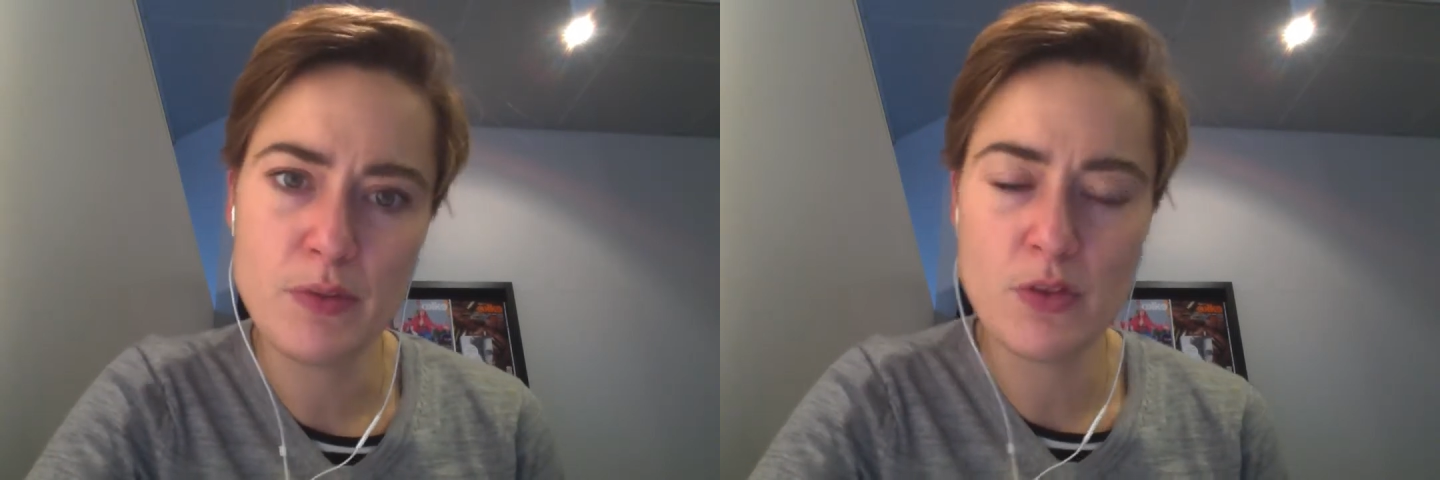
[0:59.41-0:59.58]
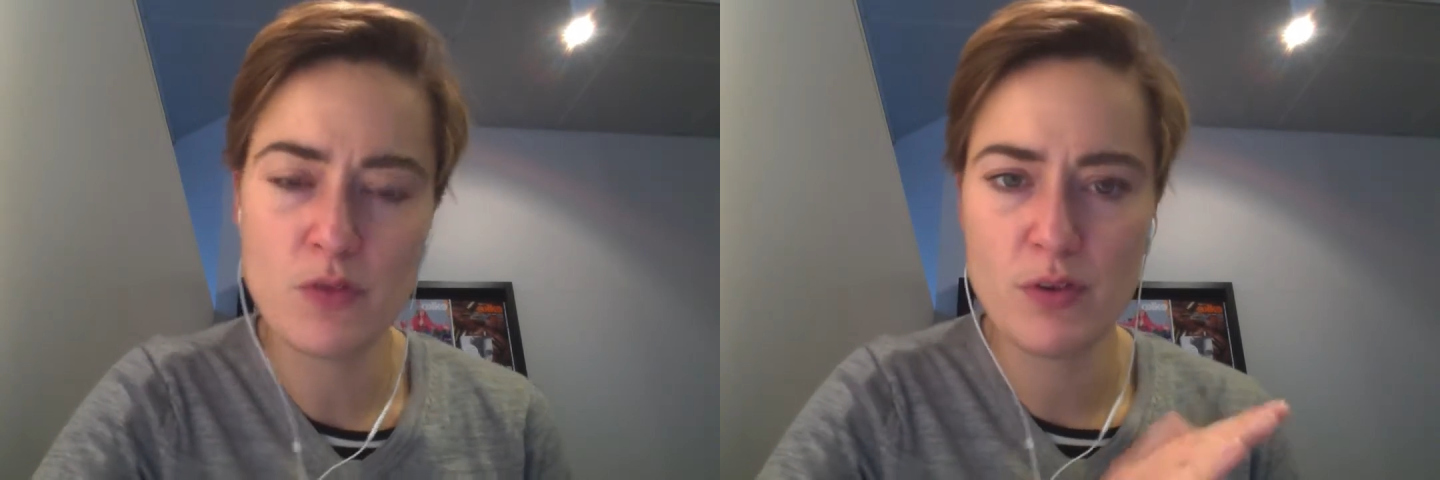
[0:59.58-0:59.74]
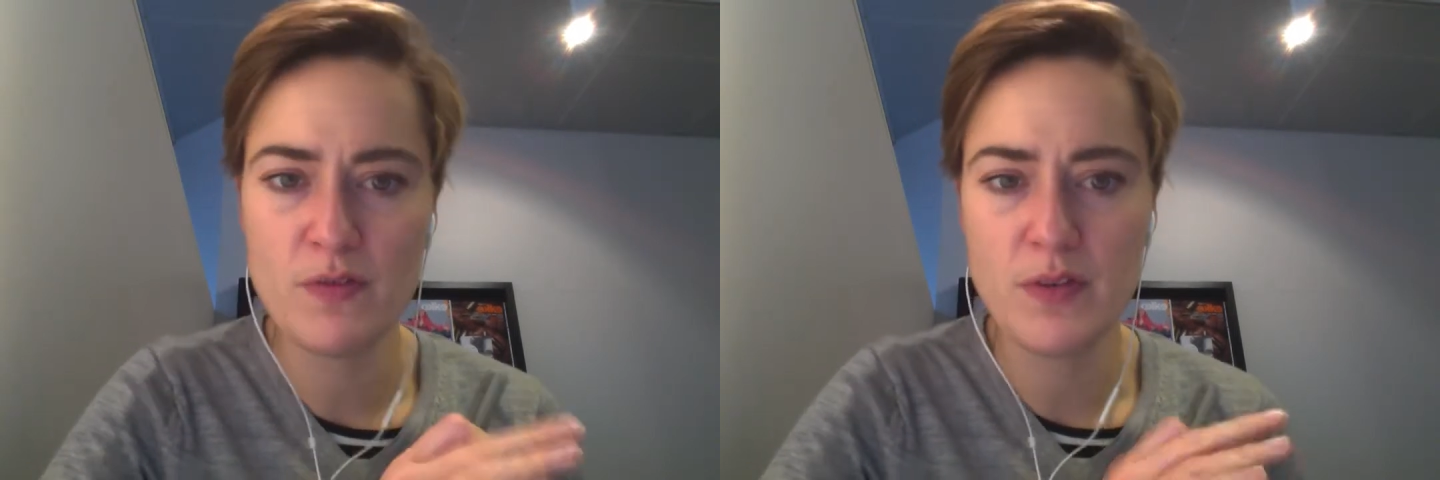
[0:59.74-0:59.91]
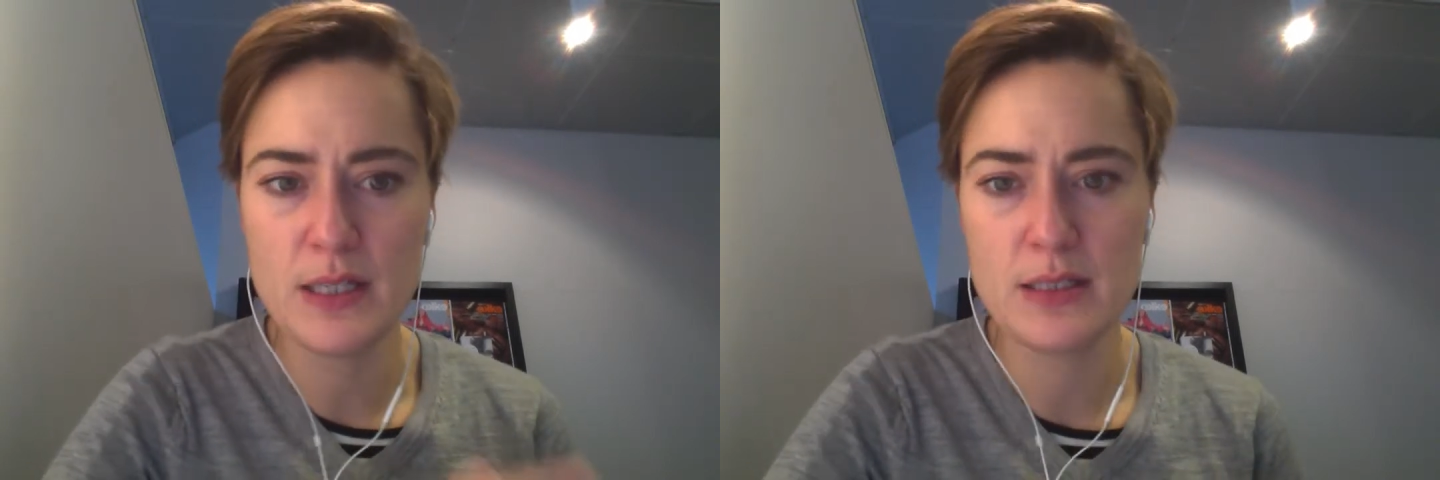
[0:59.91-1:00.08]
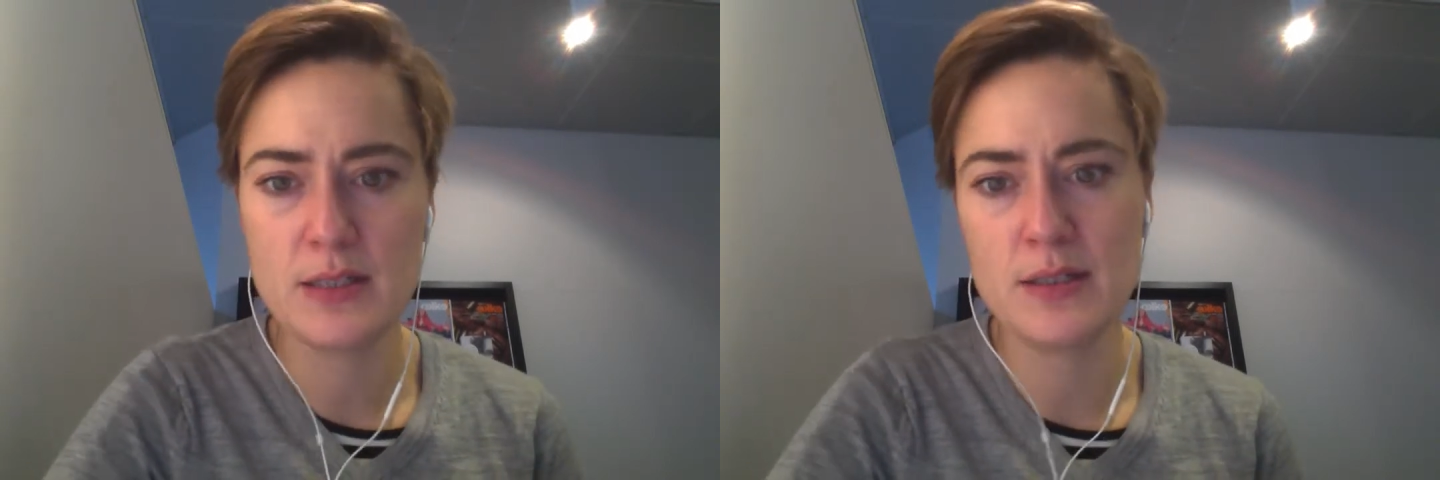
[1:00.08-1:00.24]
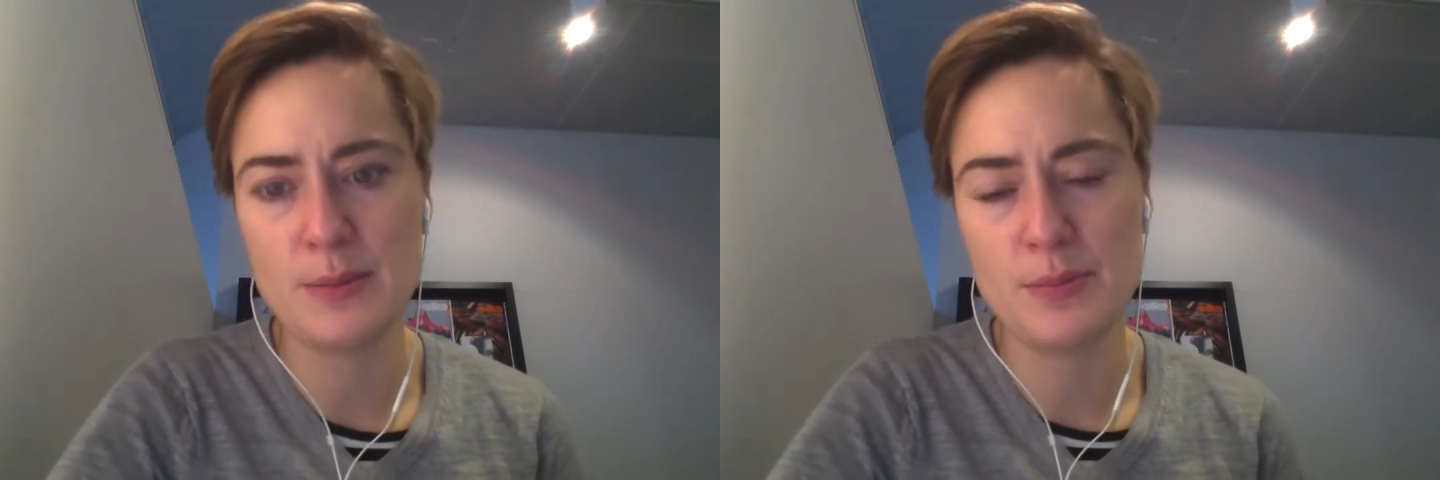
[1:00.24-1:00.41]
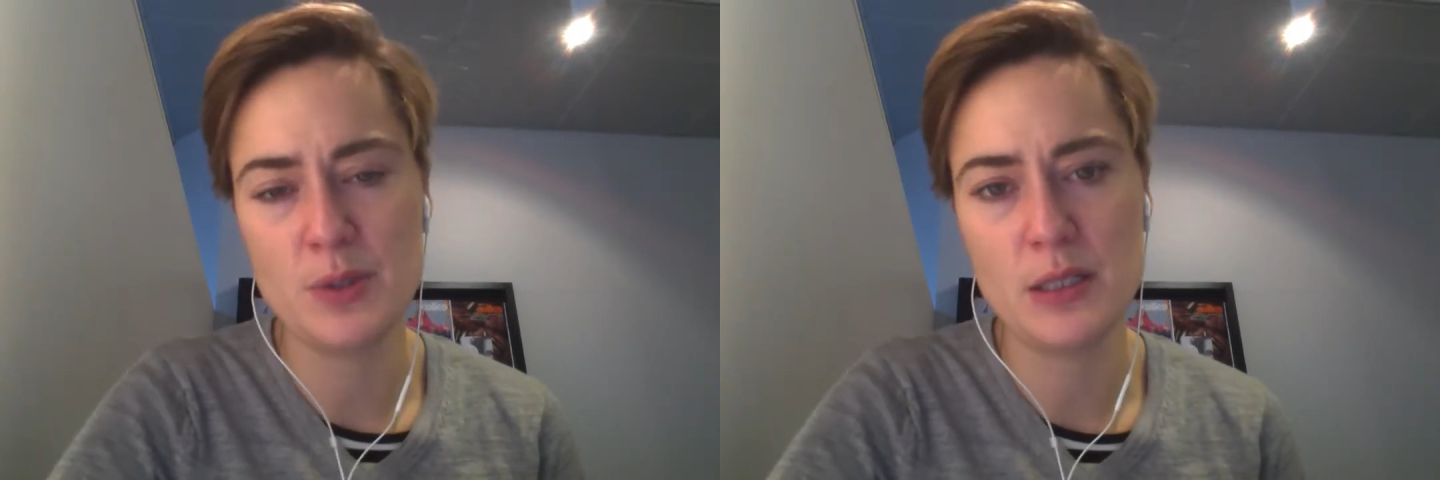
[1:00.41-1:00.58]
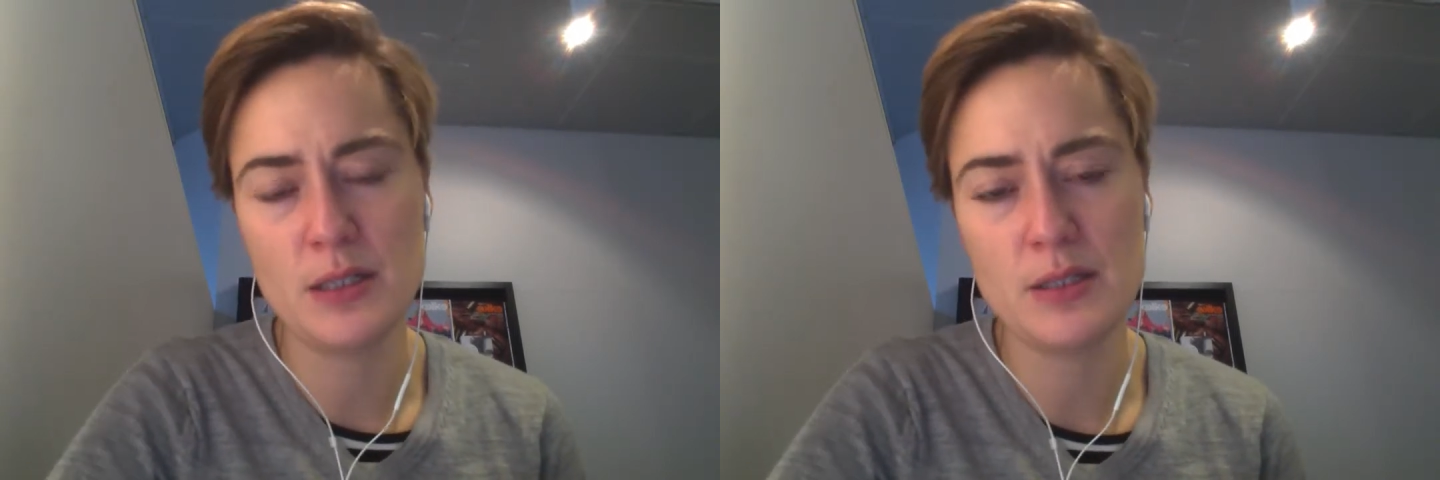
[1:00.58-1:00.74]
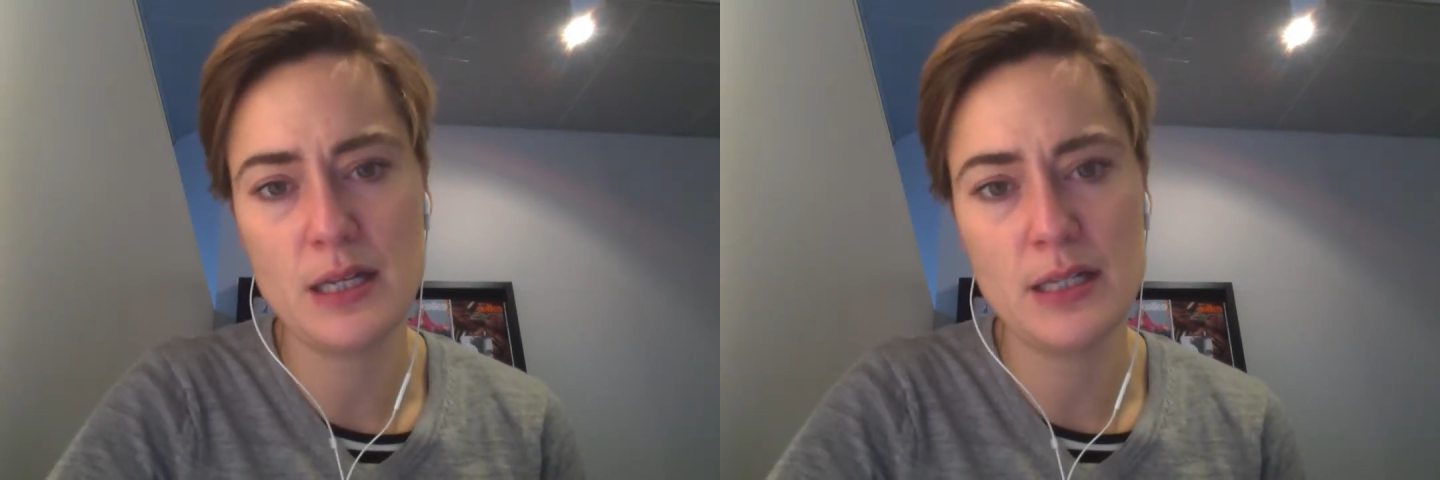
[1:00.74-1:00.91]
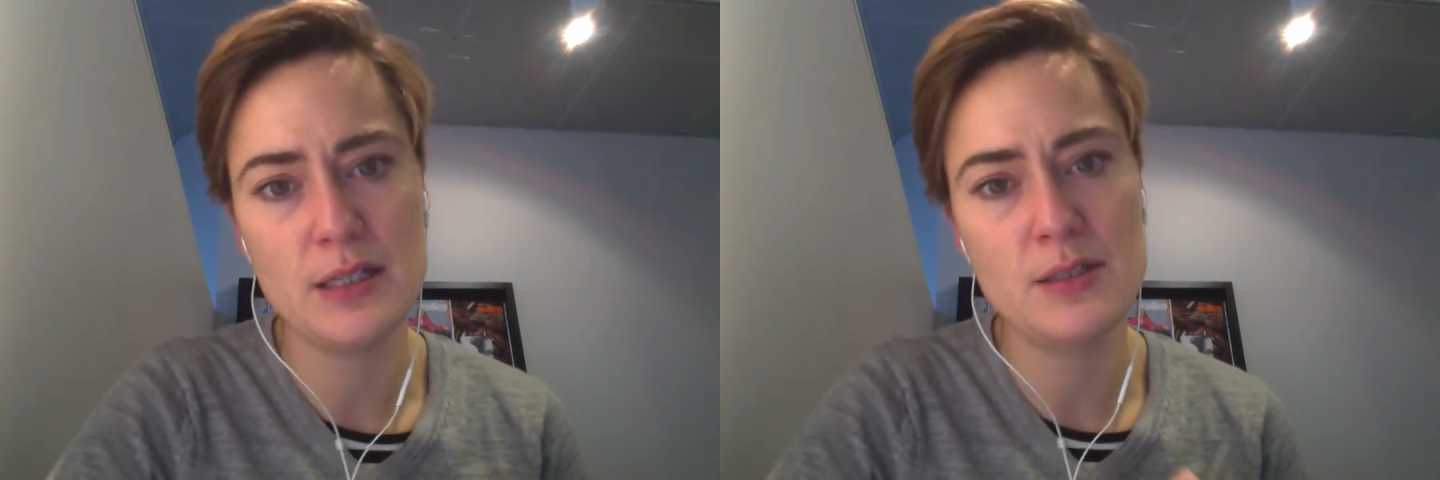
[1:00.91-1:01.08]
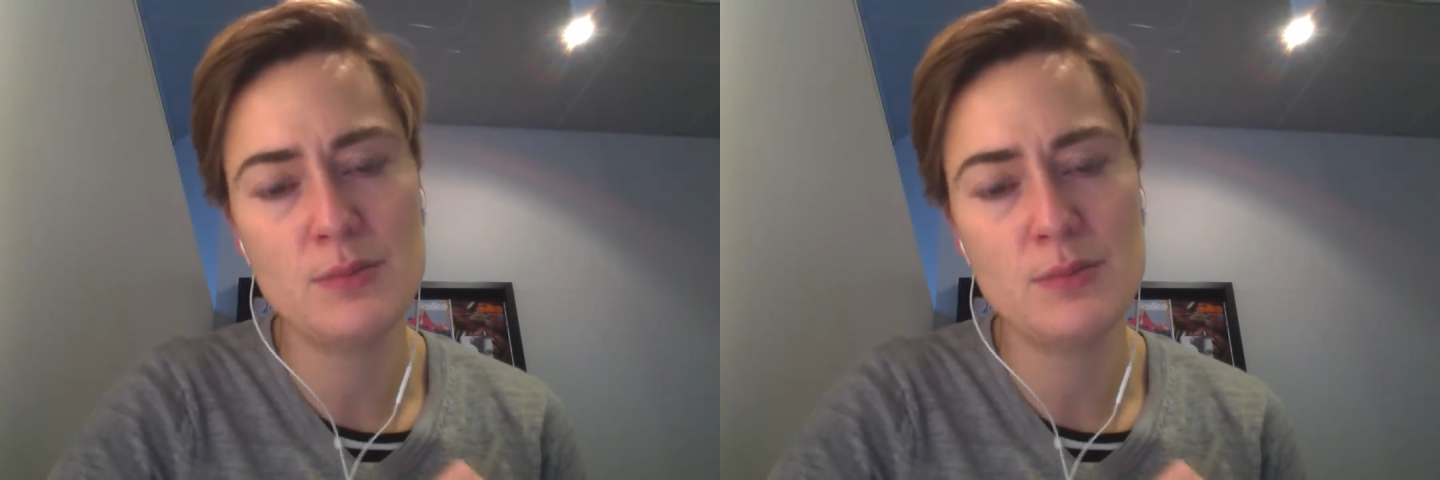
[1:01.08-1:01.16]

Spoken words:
the 3 phases separate is that it's